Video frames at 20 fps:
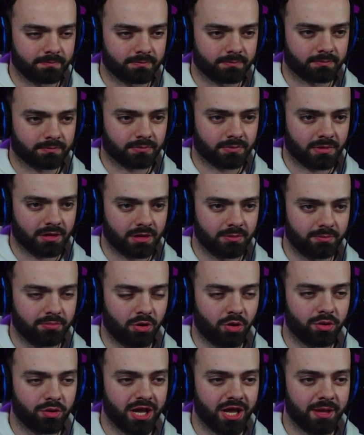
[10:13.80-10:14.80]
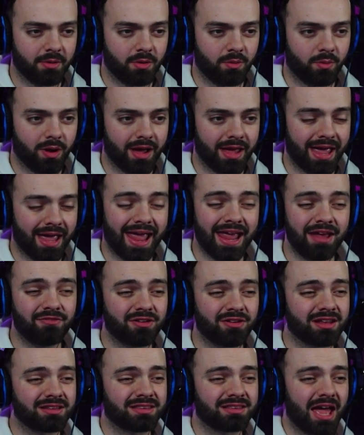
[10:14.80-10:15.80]
go. Blowing him away. Even
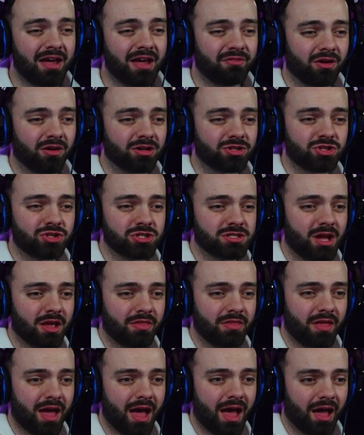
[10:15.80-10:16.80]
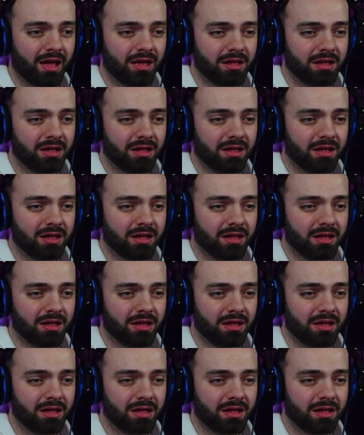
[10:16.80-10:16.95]
Endeavor, just like that.